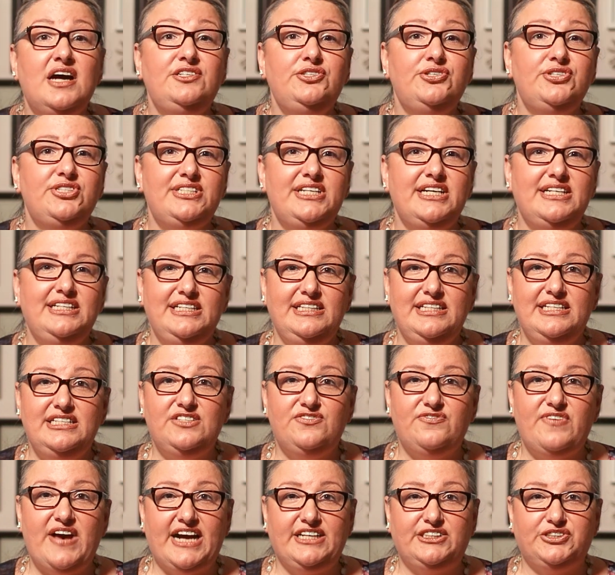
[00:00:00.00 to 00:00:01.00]
Understanding
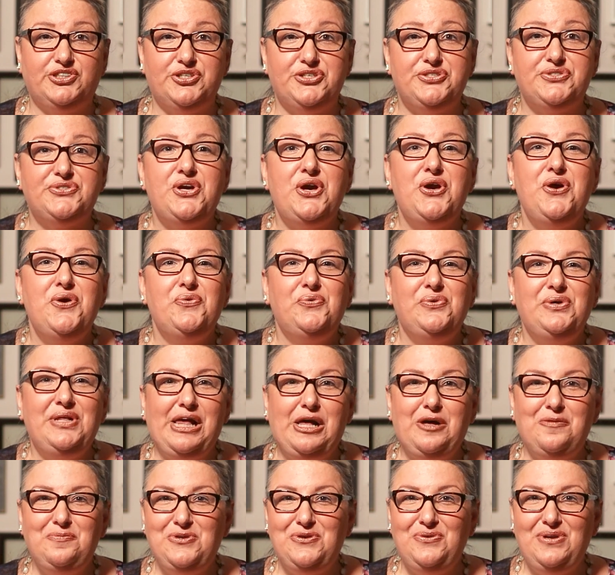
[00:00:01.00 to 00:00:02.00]
these factors will
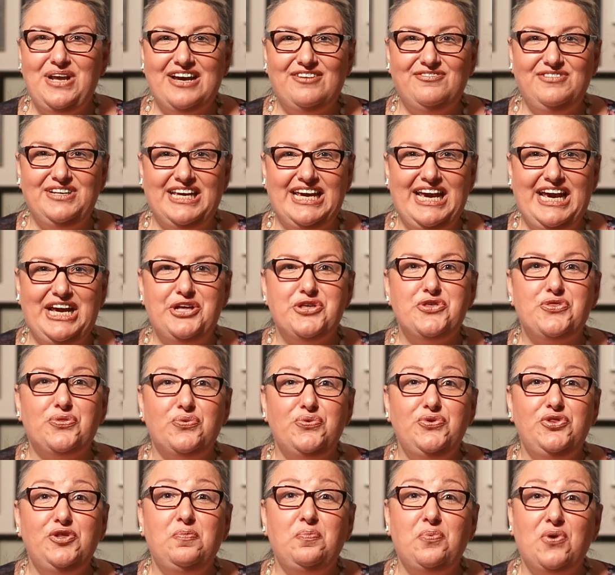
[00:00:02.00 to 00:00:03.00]
help you navigate
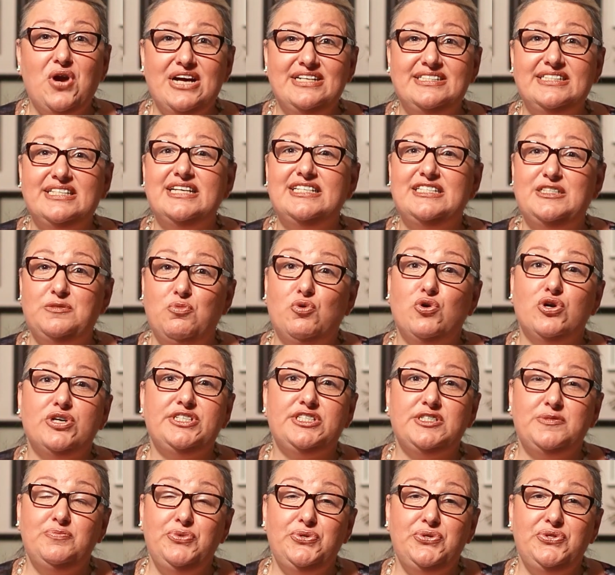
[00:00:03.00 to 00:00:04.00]
through the process more
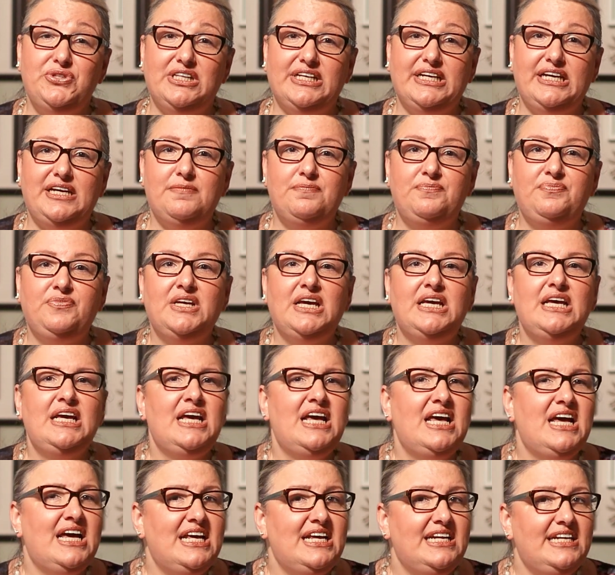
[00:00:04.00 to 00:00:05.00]
smoothly.
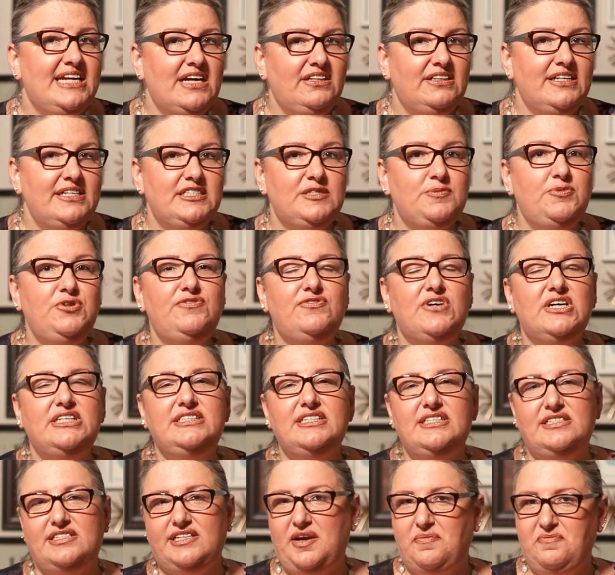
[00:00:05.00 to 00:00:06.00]
Now let's move on
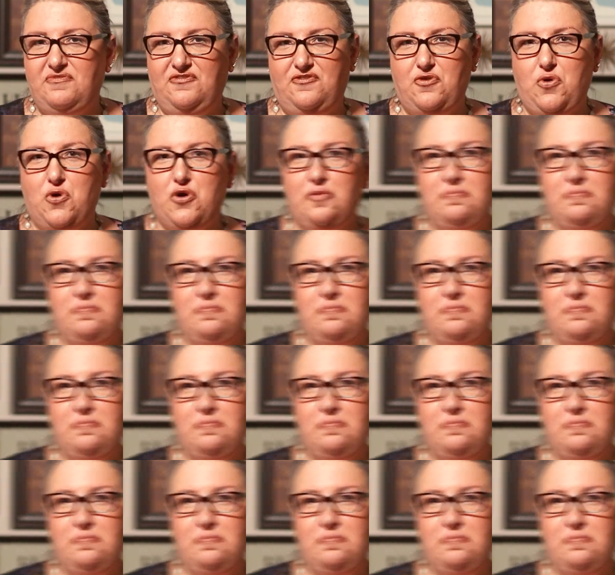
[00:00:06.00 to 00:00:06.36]
to step 4.